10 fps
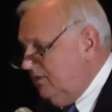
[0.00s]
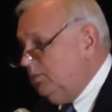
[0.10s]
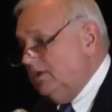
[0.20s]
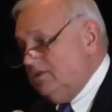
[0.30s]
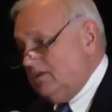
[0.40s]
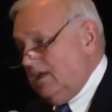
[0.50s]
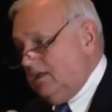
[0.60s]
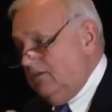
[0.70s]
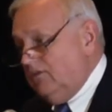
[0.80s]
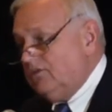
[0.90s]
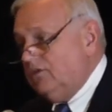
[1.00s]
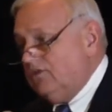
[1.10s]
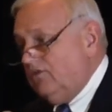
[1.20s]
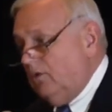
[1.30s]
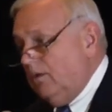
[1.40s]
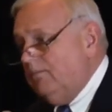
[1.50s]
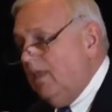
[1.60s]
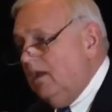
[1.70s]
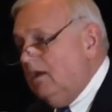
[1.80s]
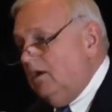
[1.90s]
the Police Executive Research Forum
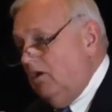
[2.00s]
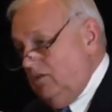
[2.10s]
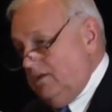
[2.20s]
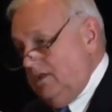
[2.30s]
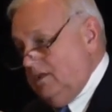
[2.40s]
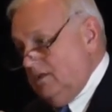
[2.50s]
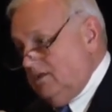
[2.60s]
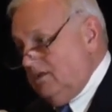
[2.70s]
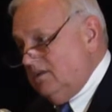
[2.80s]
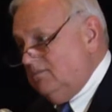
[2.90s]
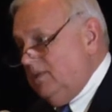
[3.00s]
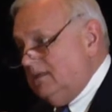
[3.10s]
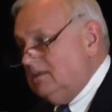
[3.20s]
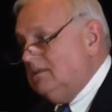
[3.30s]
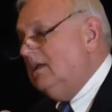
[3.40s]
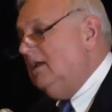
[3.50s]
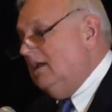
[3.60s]
over the years has been